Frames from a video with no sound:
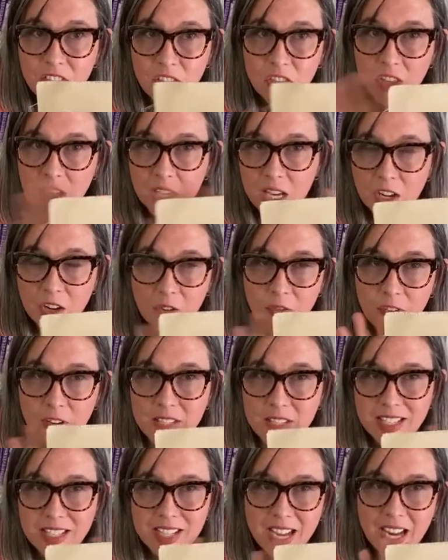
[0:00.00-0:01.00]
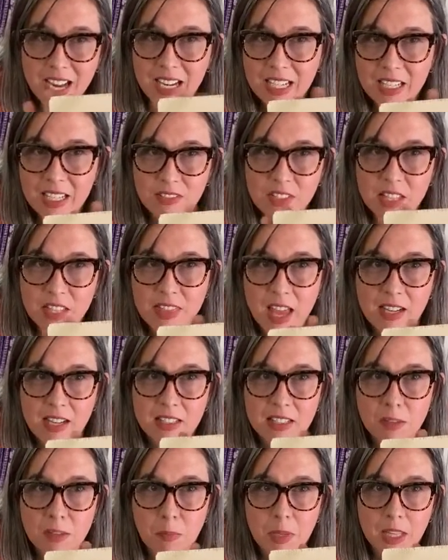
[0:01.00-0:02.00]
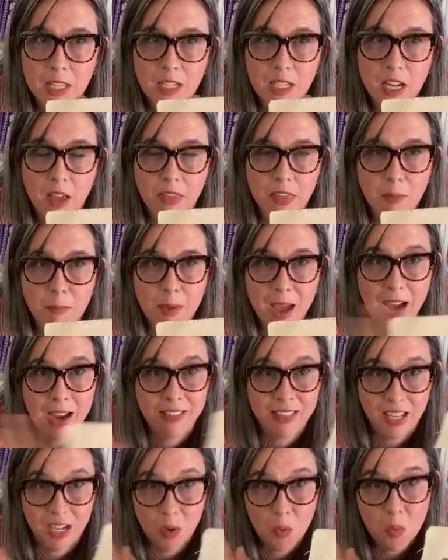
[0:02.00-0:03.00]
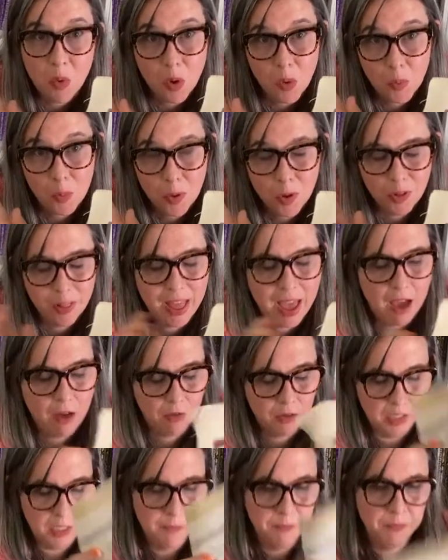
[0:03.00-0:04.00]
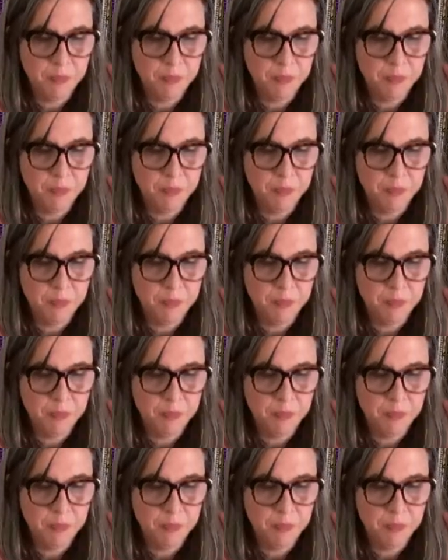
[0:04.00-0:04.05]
the interfacing kind of gives it that stability on the back that it won't pull out.